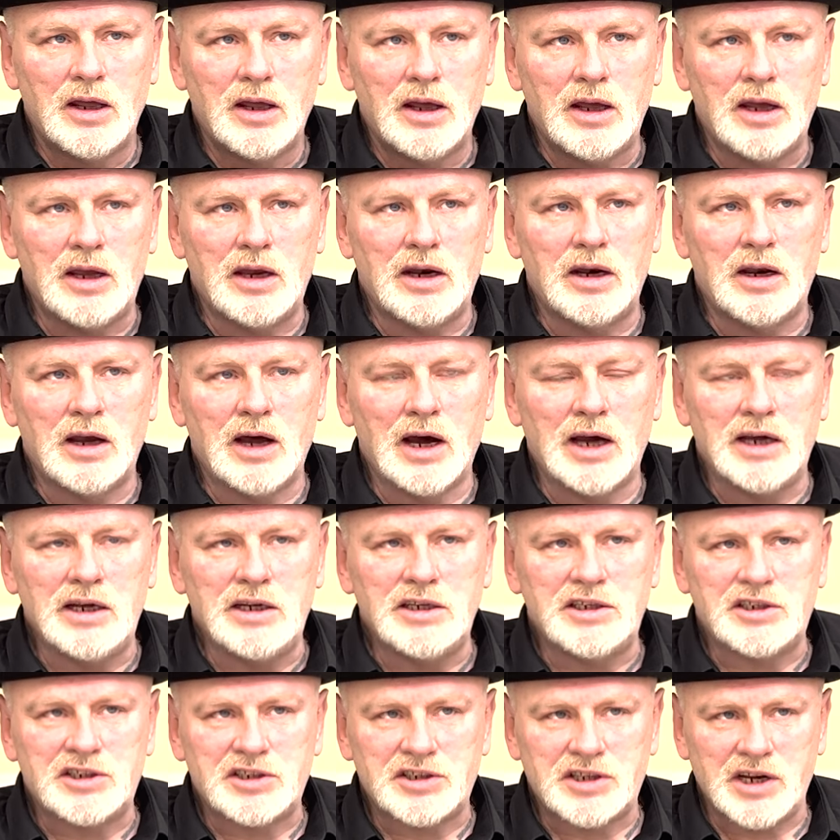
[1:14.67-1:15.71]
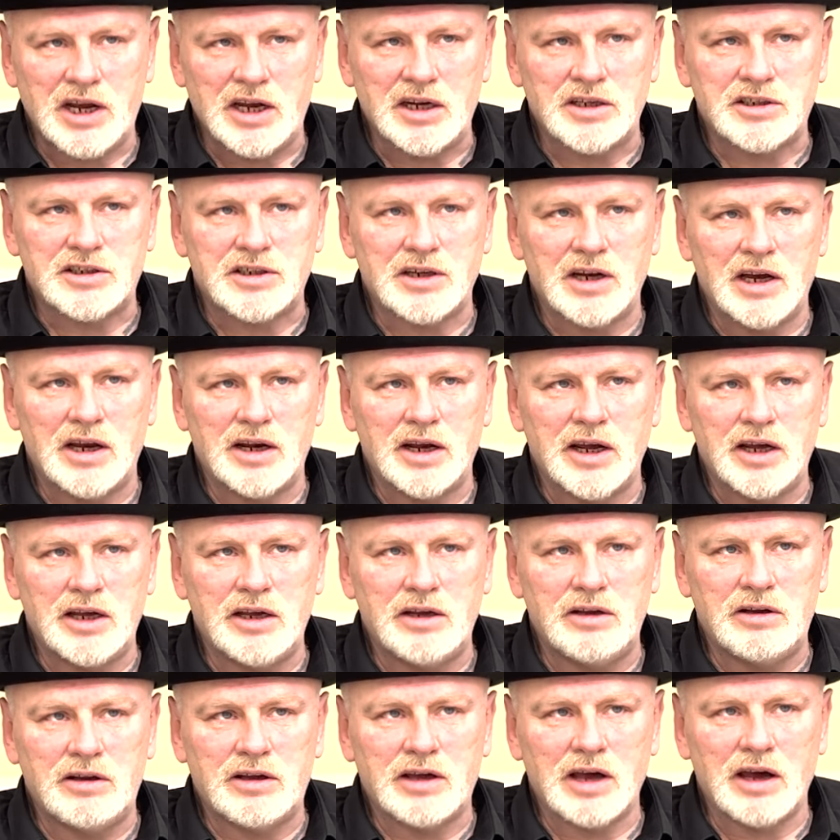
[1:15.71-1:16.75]
in 86, and
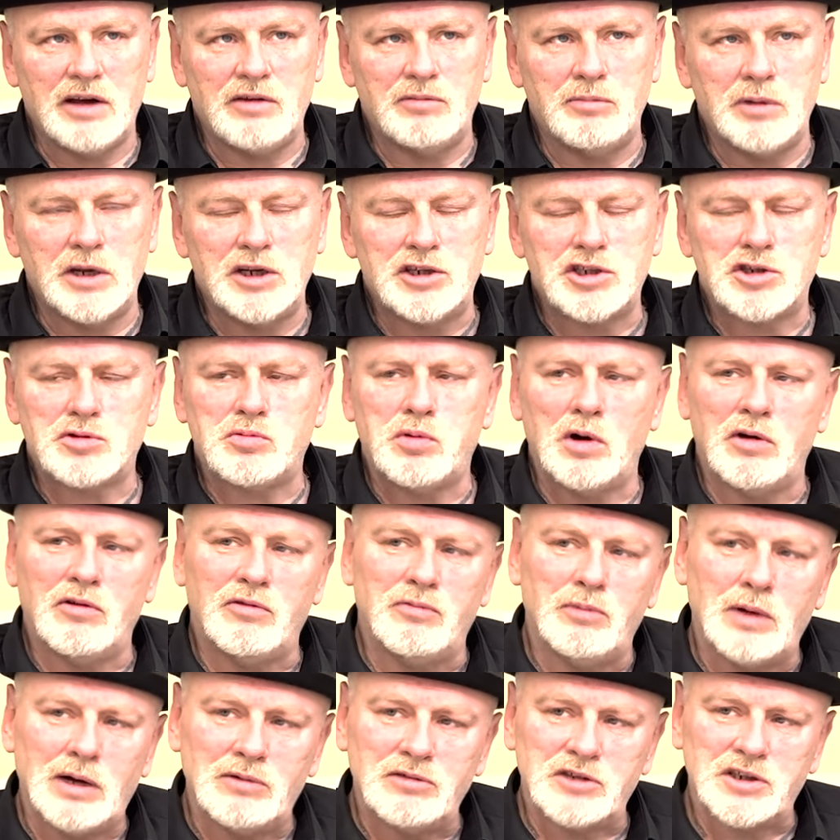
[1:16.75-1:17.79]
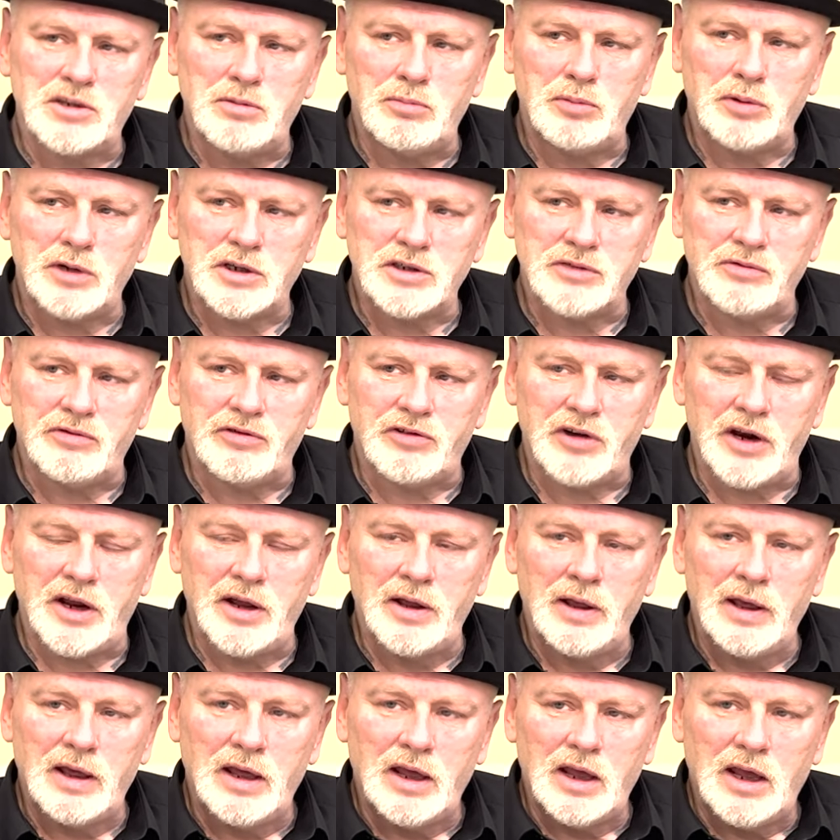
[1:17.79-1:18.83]
they gave me 12 months in prison for it.
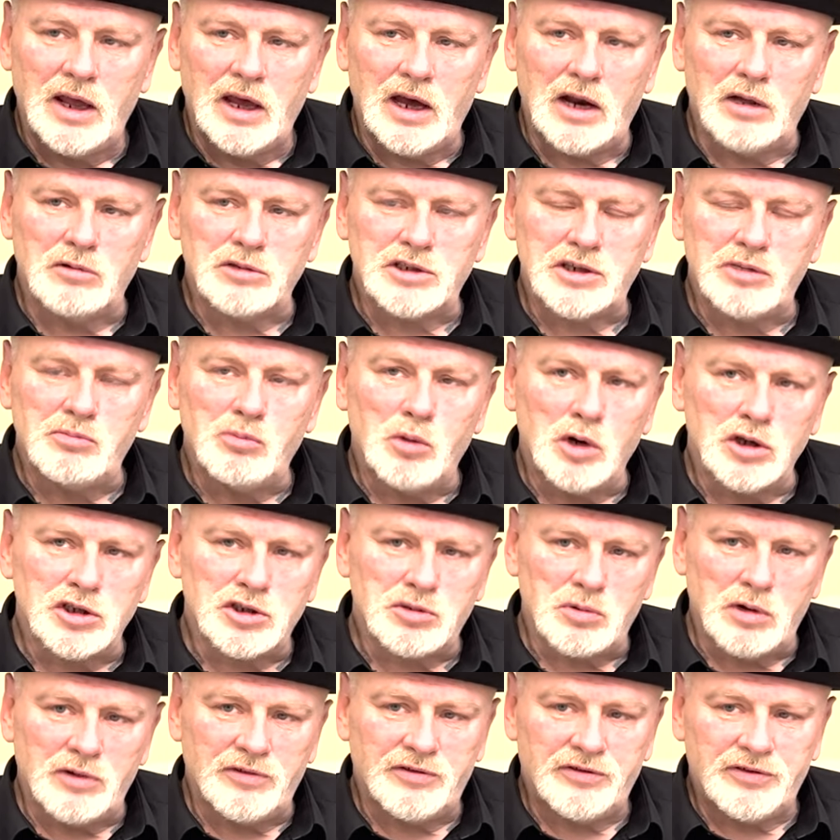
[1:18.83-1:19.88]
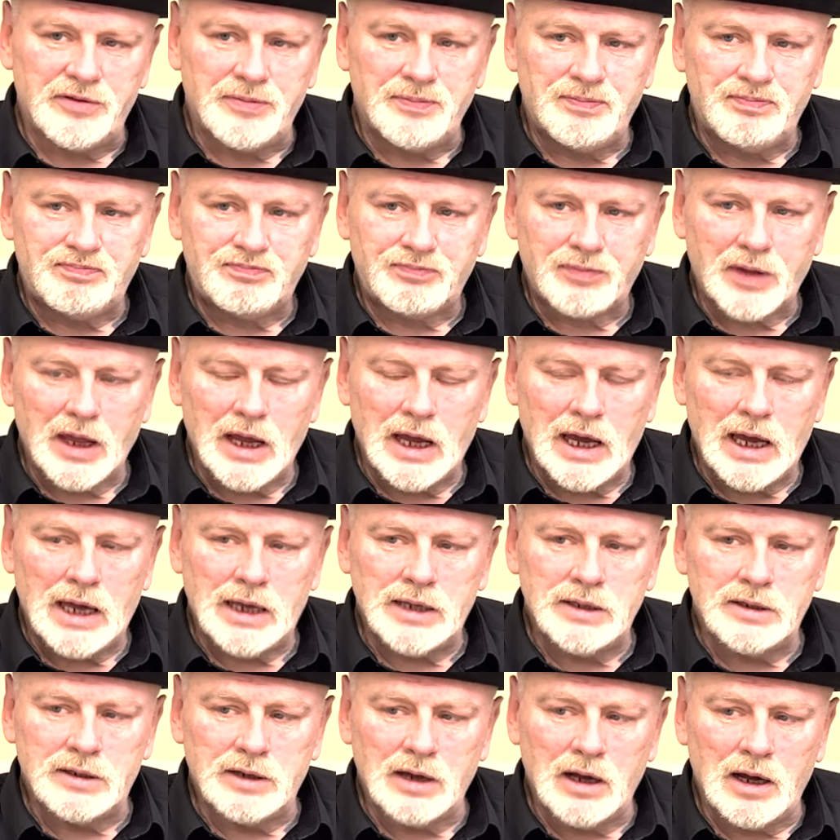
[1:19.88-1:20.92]
And I was in Wandsworth.
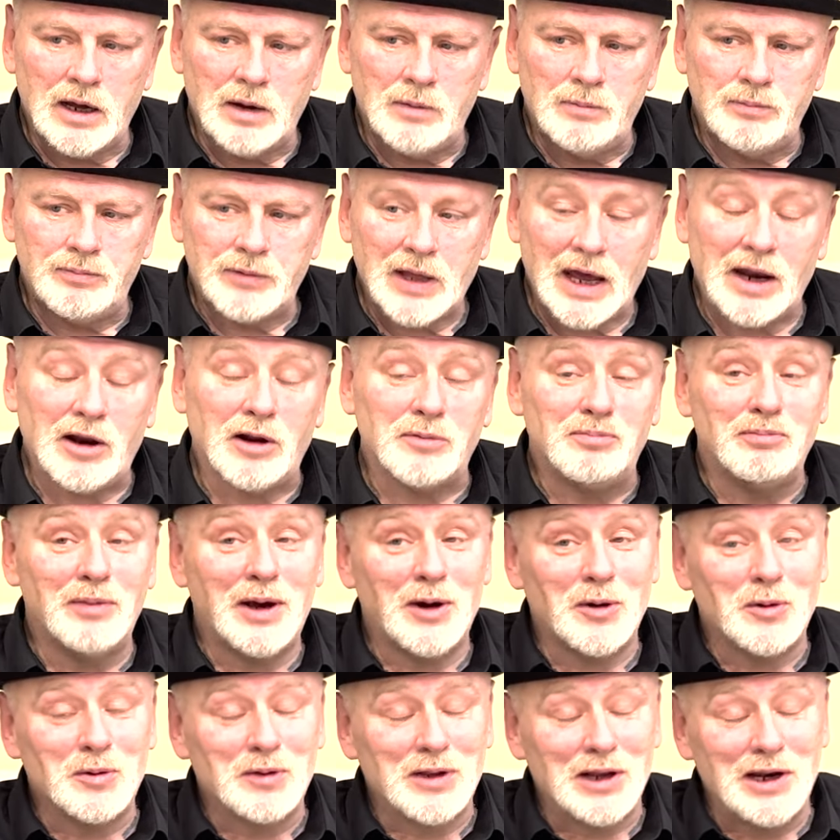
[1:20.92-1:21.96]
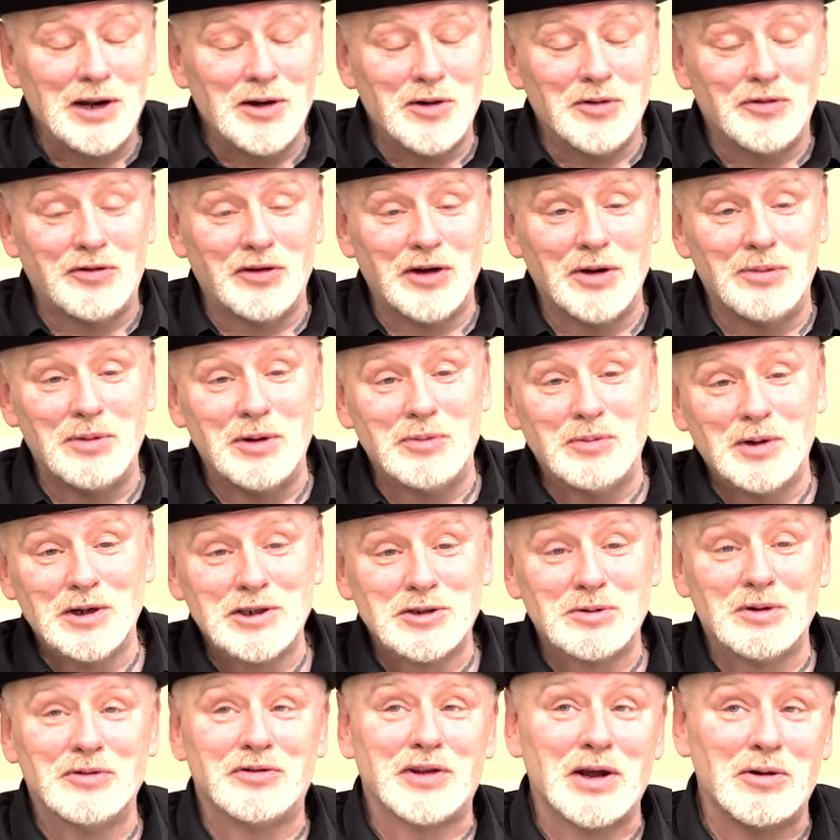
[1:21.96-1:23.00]
And I'd met all the little firm in
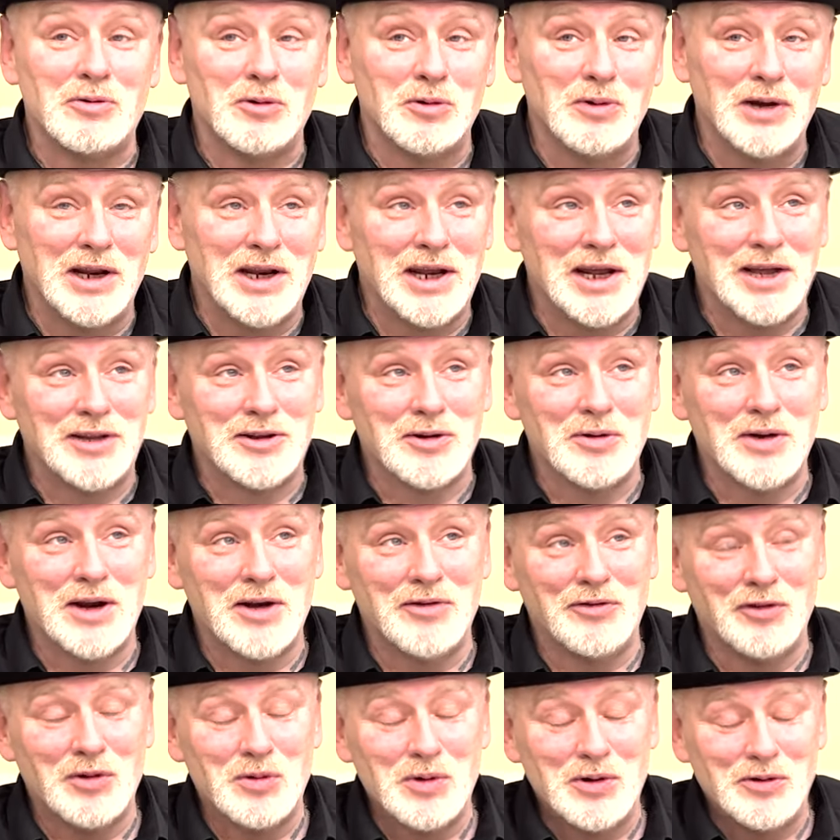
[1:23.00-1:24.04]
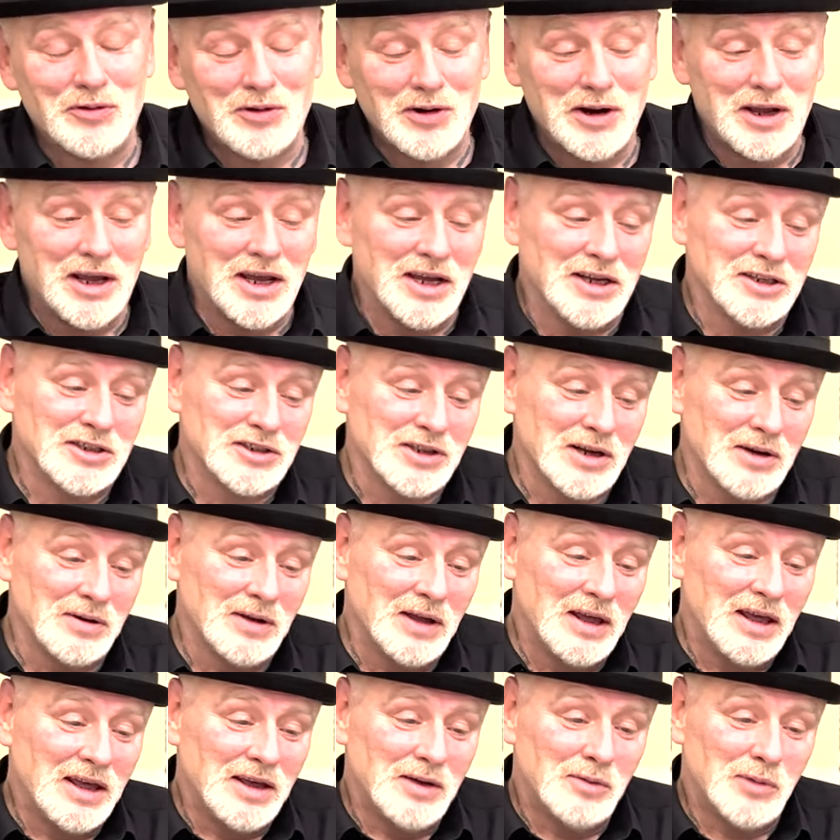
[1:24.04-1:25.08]
Wandsworth. They were all in there doing their 43 years. So
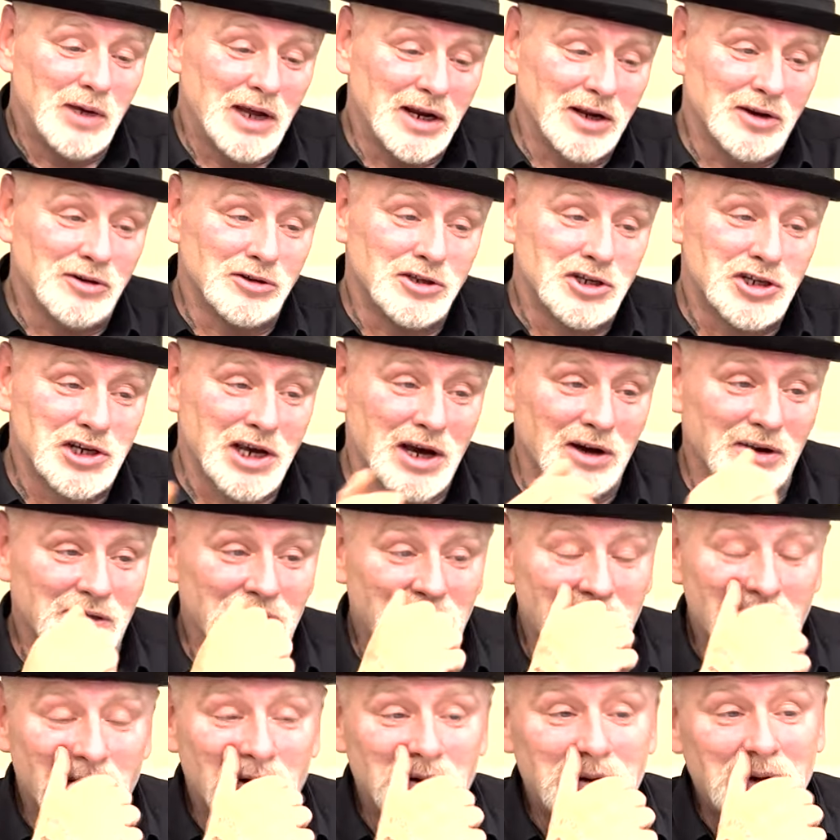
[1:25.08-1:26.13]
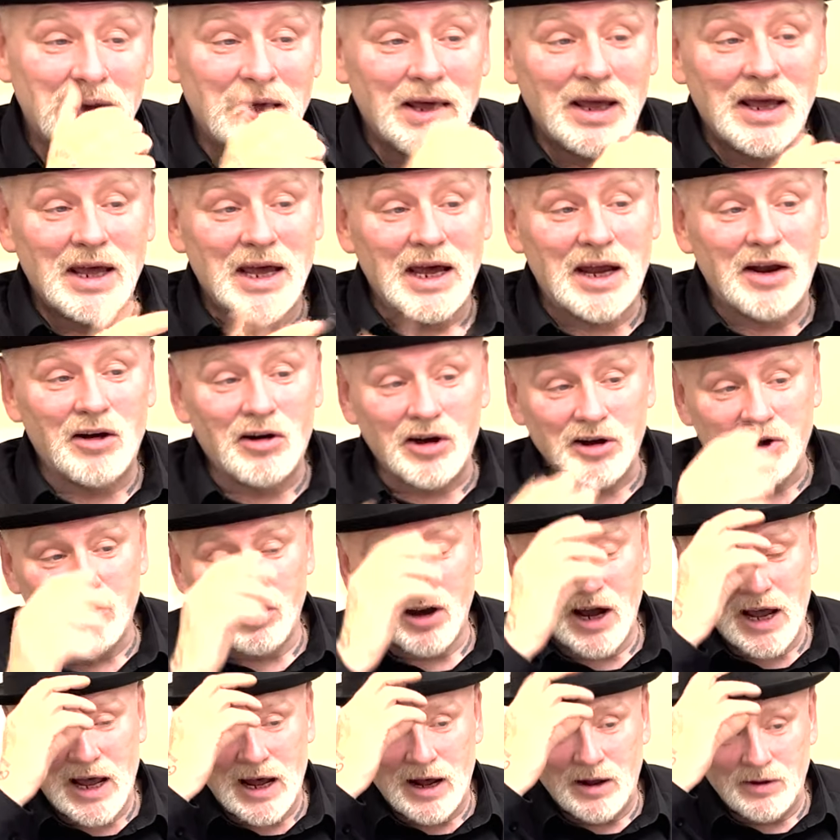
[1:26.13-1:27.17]
we had a good chat in the yard. And I
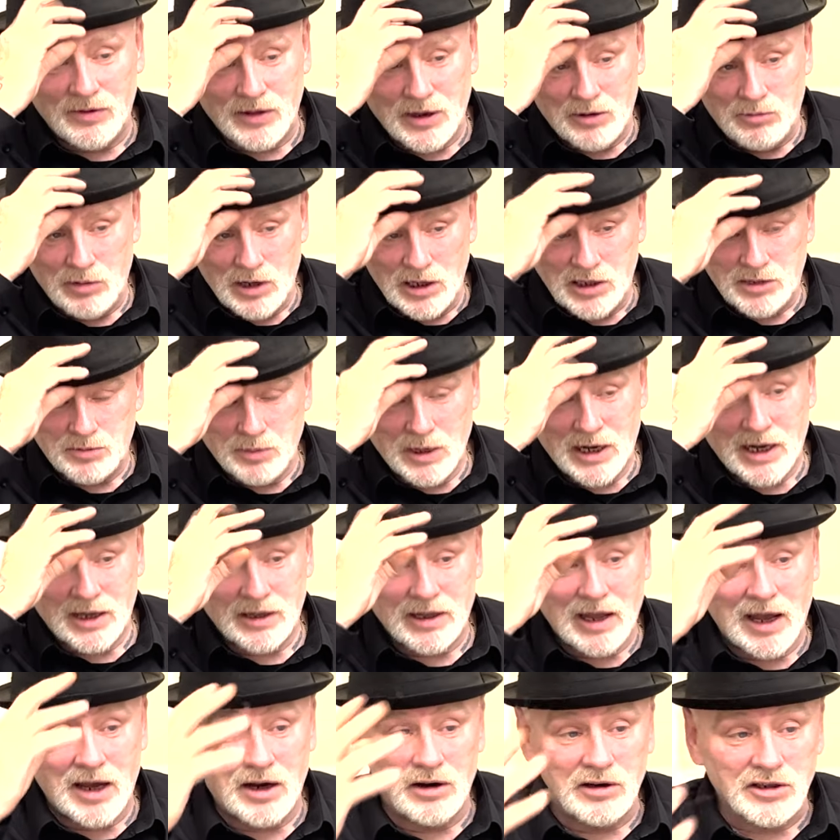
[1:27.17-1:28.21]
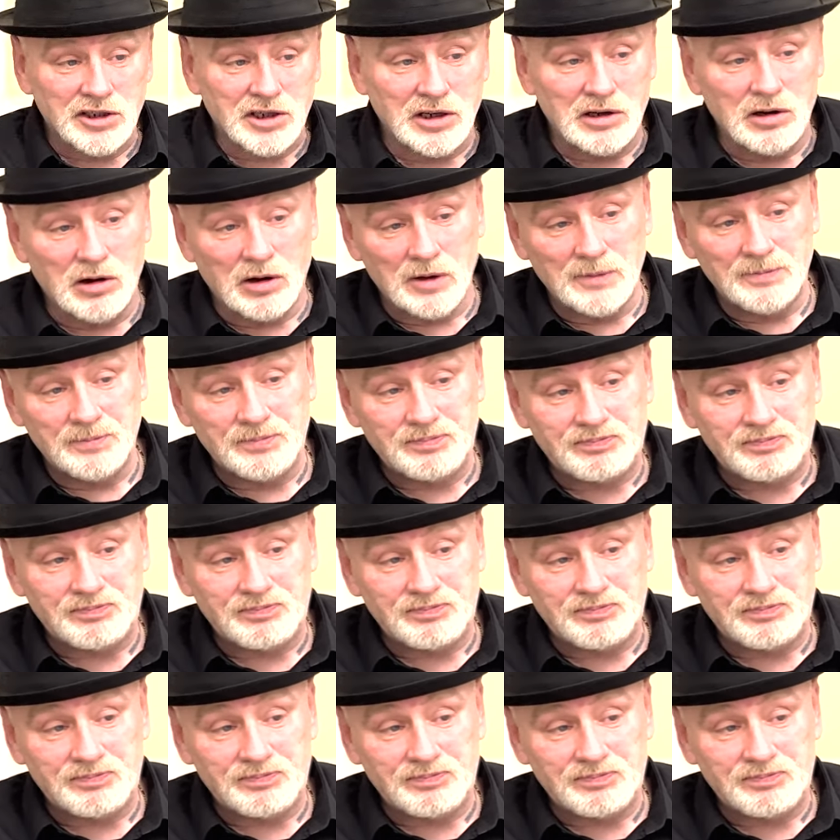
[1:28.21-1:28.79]
got out, they released me that day, and I said, look,